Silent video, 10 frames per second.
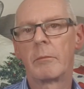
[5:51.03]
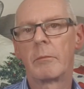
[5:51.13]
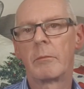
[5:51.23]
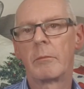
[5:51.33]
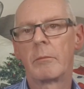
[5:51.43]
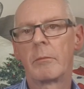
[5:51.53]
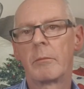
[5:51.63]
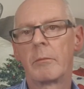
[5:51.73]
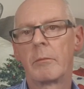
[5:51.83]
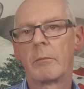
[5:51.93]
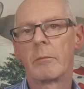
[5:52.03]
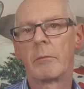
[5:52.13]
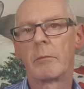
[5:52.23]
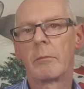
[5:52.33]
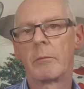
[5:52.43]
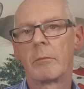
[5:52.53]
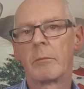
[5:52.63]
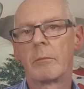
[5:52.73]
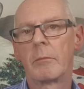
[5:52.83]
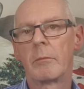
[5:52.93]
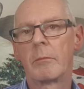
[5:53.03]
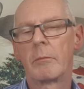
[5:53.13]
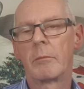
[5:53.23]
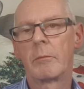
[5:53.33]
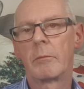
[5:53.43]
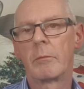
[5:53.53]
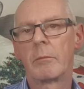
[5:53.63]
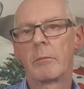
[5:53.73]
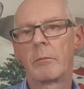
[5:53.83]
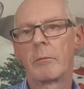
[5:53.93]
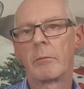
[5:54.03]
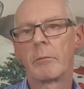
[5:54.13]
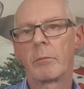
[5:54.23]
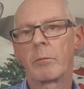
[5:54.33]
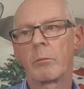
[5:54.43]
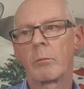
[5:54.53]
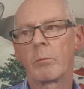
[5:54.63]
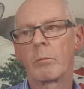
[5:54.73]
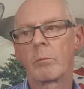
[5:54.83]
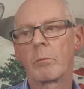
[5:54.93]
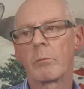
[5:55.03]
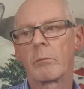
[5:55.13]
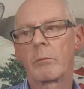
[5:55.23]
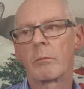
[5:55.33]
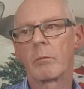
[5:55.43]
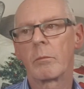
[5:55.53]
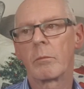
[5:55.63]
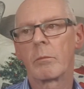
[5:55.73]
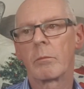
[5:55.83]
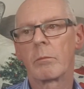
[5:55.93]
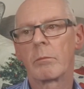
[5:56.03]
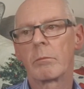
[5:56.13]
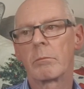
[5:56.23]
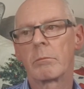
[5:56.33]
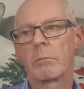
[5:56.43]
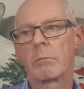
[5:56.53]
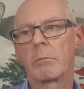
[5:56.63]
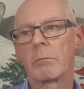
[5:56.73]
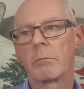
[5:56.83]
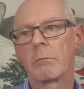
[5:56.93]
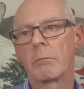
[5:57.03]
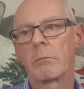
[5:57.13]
(not speaking)